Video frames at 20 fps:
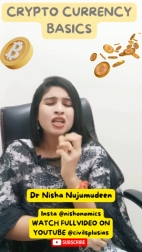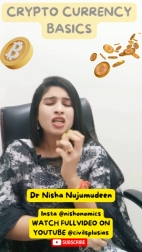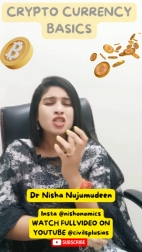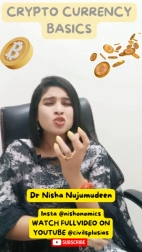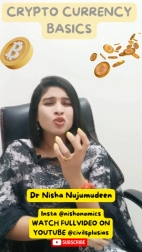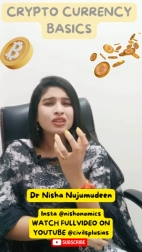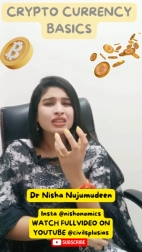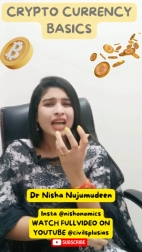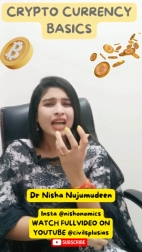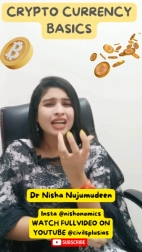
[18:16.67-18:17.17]

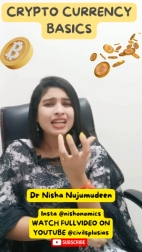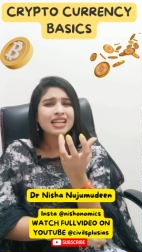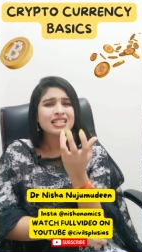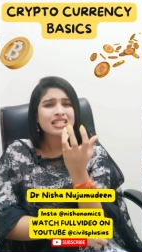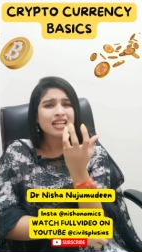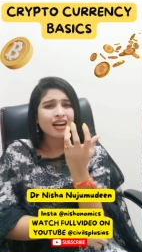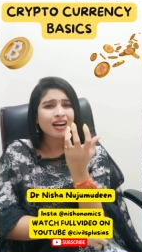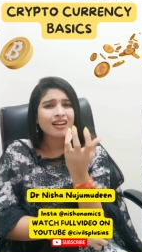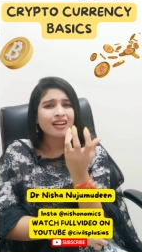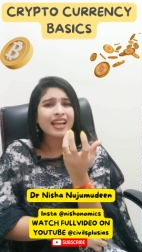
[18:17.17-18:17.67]
So that is
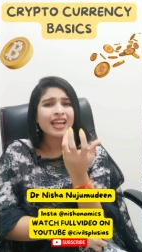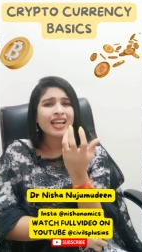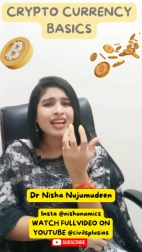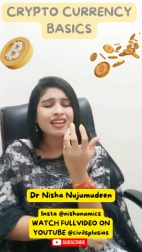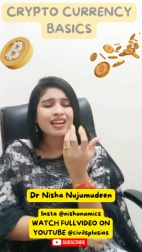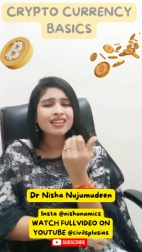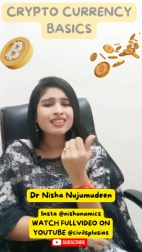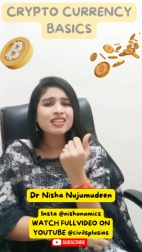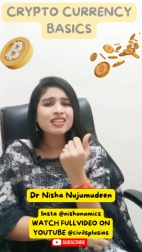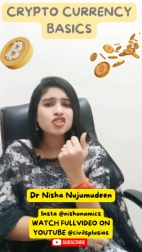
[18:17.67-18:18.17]
again
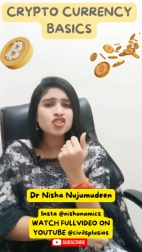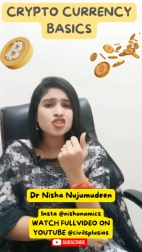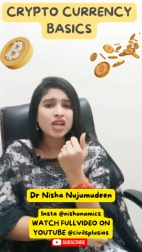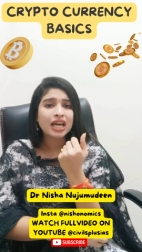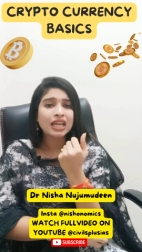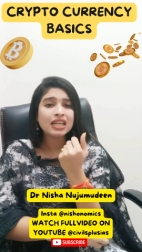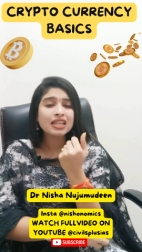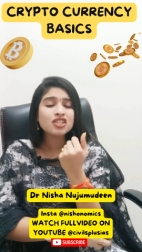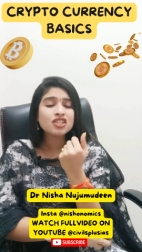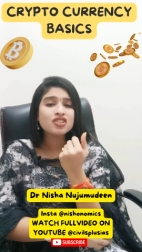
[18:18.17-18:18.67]
another
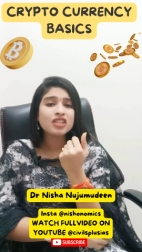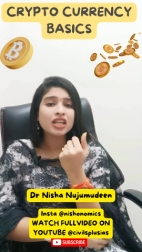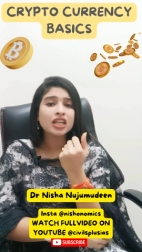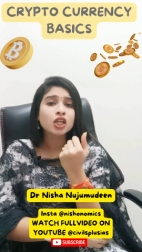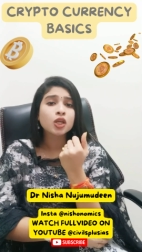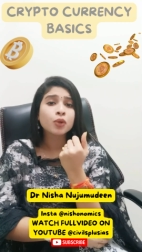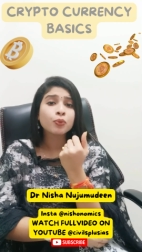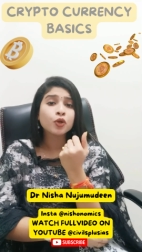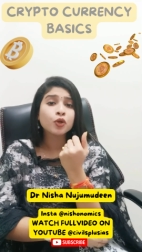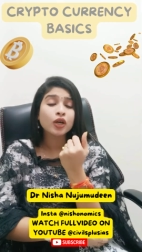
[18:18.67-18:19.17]
challenge that
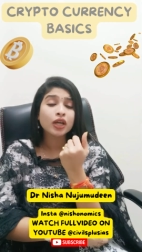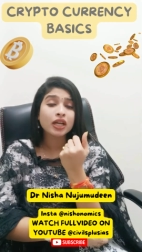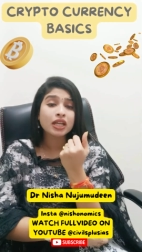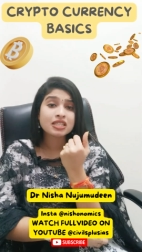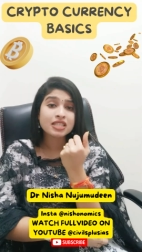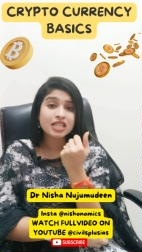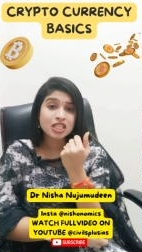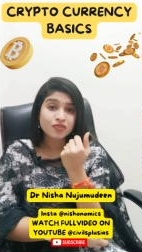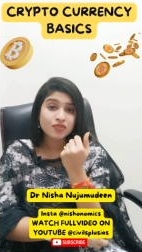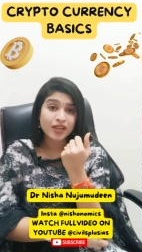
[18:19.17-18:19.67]

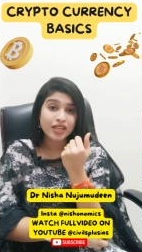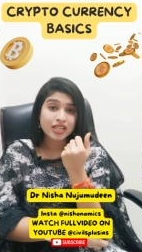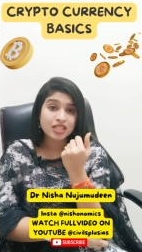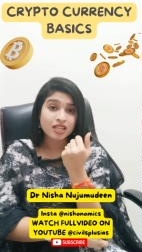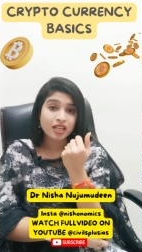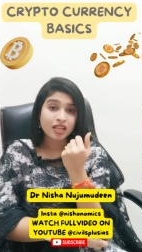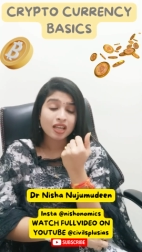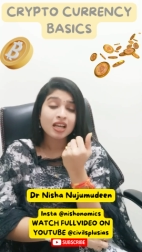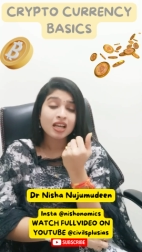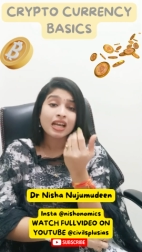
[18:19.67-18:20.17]
cryptocurrency is
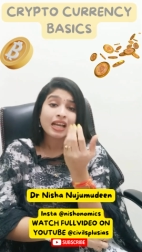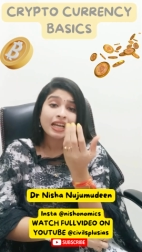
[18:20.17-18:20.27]
facing.